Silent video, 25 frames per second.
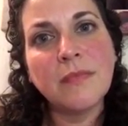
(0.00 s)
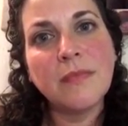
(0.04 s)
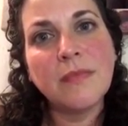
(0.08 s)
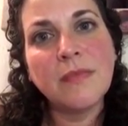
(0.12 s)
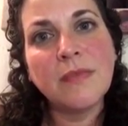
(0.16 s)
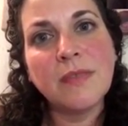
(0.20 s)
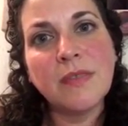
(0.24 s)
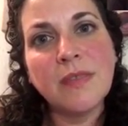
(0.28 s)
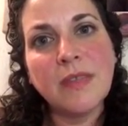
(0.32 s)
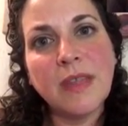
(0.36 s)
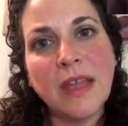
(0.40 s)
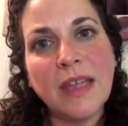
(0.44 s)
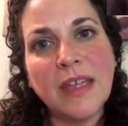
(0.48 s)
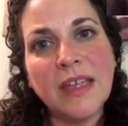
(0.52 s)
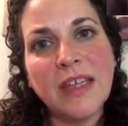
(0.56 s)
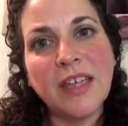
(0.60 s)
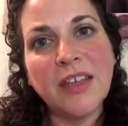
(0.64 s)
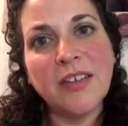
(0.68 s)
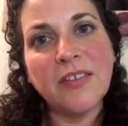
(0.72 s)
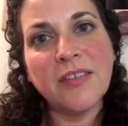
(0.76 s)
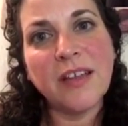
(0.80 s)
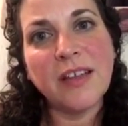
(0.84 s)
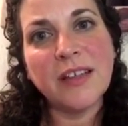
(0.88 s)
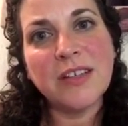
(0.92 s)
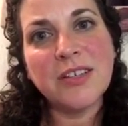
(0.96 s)
Thank you.
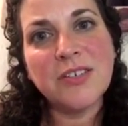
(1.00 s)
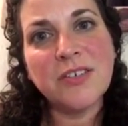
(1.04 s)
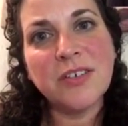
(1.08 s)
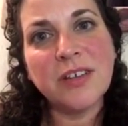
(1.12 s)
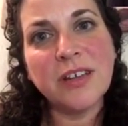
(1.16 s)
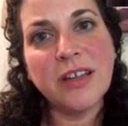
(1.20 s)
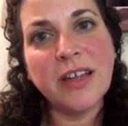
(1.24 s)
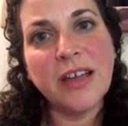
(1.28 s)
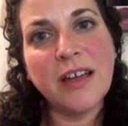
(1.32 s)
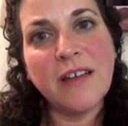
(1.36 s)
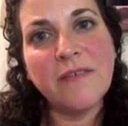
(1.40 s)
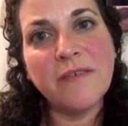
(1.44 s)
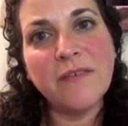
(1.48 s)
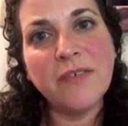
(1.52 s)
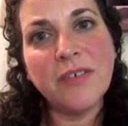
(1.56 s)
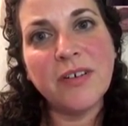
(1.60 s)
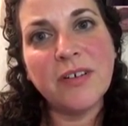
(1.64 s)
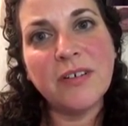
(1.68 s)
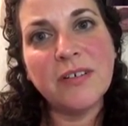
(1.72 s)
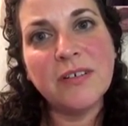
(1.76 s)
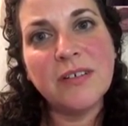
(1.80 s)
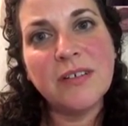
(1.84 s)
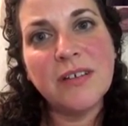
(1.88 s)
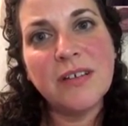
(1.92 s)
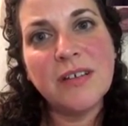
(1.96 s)
That's really helpful.
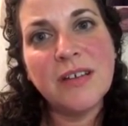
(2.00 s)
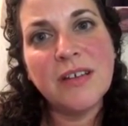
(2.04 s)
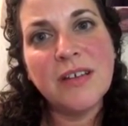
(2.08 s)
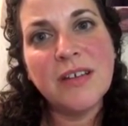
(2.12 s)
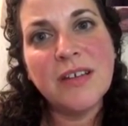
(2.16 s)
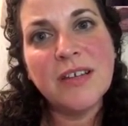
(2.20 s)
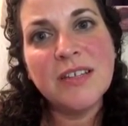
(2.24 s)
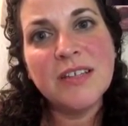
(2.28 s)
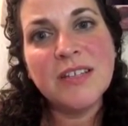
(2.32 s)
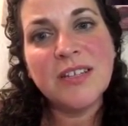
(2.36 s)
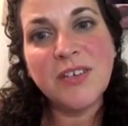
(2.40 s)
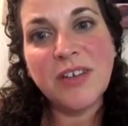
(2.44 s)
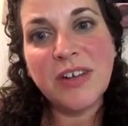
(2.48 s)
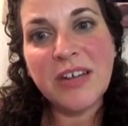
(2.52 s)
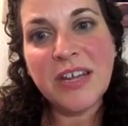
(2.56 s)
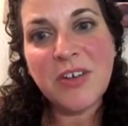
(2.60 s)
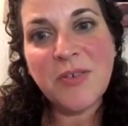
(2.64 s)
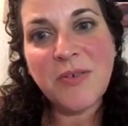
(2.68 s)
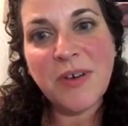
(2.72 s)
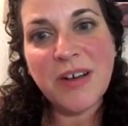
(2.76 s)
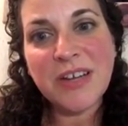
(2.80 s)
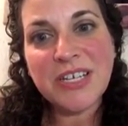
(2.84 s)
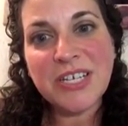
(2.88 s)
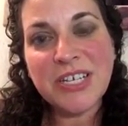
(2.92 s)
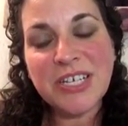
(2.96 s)
So any
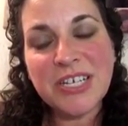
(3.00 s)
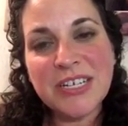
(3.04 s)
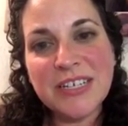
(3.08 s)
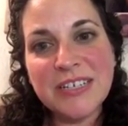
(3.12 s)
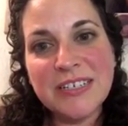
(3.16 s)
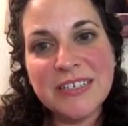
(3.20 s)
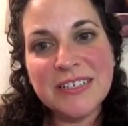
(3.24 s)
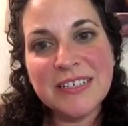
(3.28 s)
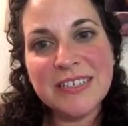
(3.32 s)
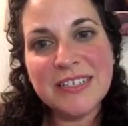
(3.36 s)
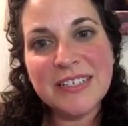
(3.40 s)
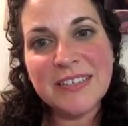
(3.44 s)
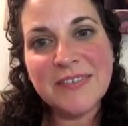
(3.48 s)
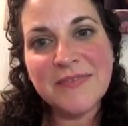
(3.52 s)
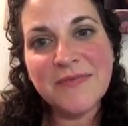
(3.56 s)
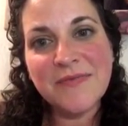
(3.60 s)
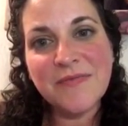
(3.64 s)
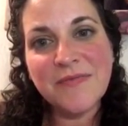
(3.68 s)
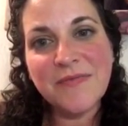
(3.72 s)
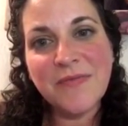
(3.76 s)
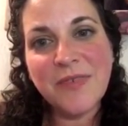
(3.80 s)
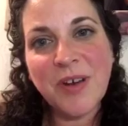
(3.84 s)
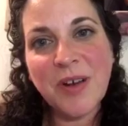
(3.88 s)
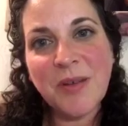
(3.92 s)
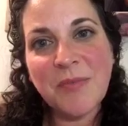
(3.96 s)
questions
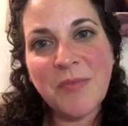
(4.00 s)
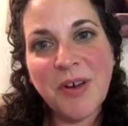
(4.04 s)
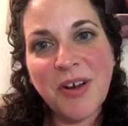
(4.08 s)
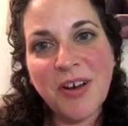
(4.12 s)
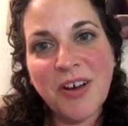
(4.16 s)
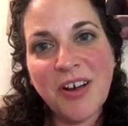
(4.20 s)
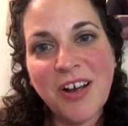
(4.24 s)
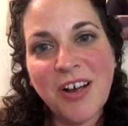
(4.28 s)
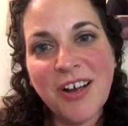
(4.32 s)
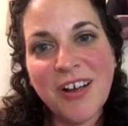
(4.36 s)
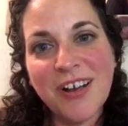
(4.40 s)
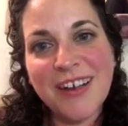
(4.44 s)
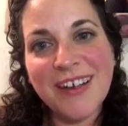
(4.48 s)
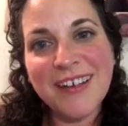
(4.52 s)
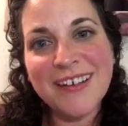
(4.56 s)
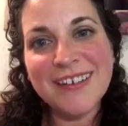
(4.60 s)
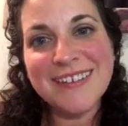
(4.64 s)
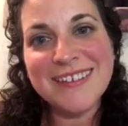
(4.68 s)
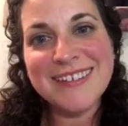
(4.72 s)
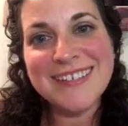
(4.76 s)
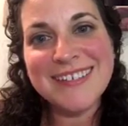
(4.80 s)
from our audience?